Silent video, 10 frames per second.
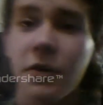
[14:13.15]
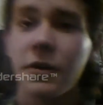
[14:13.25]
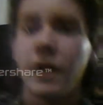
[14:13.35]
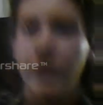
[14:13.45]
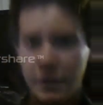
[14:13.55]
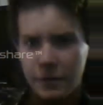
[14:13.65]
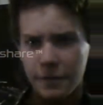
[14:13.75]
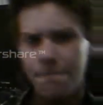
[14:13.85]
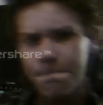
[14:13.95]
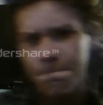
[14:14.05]
of your hand.
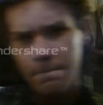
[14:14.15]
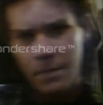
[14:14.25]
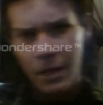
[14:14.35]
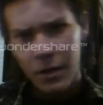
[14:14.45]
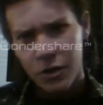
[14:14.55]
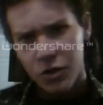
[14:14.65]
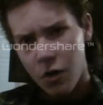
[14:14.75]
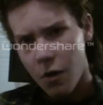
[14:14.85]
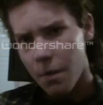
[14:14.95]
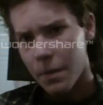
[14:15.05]

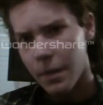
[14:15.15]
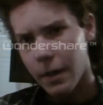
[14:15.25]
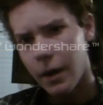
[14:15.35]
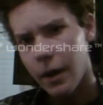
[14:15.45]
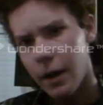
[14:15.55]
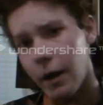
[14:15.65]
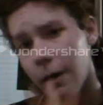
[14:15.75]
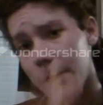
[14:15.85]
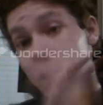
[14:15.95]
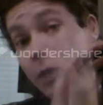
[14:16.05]
So,
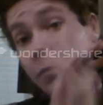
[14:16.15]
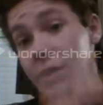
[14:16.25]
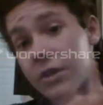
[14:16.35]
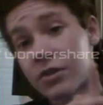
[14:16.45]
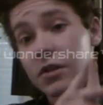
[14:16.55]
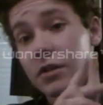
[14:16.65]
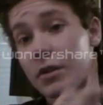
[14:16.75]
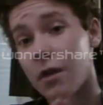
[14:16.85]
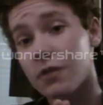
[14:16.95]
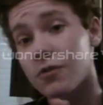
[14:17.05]
my predictions on the
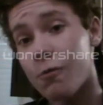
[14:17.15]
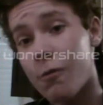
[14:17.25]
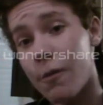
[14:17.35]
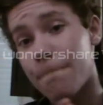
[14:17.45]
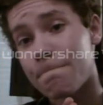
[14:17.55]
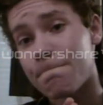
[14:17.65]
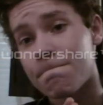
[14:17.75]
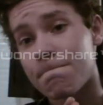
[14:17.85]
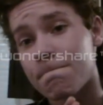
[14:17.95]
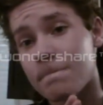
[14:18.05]
console war.
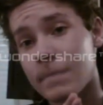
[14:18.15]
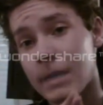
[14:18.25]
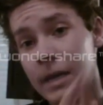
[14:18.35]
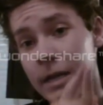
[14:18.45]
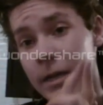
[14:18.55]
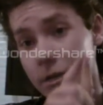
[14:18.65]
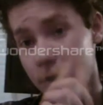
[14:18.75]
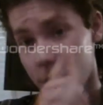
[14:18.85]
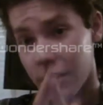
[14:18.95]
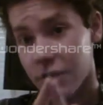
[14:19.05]
So
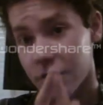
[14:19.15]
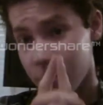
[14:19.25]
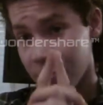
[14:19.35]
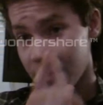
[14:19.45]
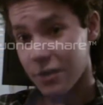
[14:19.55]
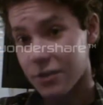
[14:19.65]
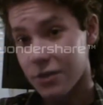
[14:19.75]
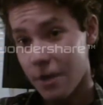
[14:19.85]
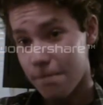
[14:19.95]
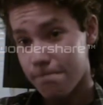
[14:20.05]
here it is. So you better listen
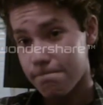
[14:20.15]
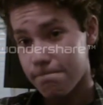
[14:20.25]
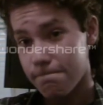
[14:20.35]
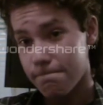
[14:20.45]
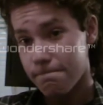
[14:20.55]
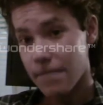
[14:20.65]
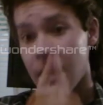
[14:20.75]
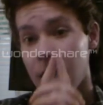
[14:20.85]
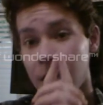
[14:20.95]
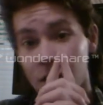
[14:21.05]
up.
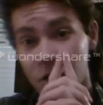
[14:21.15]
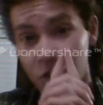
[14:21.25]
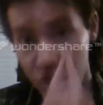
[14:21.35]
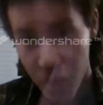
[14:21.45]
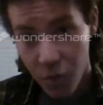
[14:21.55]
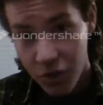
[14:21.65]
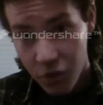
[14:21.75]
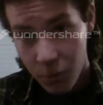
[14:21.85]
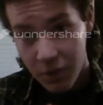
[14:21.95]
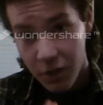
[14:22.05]
Sony's
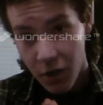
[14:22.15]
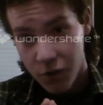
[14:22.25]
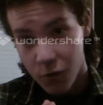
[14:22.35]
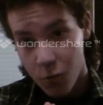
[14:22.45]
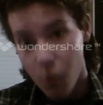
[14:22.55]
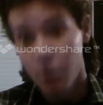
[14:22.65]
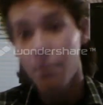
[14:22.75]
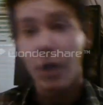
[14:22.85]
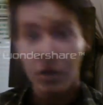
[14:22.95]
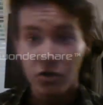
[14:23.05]
gonna win the console war.
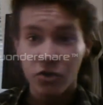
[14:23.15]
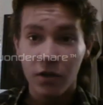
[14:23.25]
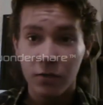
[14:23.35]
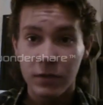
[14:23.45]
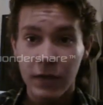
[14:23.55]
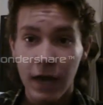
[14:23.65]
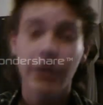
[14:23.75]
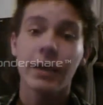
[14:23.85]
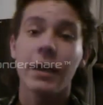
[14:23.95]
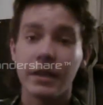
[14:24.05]
Microsoft will
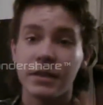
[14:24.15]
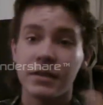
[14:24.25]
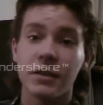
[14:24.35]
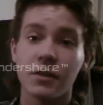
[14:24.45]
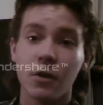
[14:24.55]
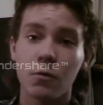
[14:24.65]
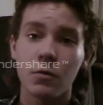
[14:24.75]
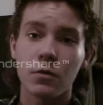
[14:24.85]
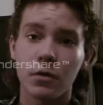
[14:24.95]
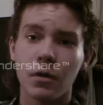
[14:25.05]
die, and Nintendo
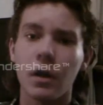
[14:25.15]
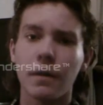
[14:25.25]
will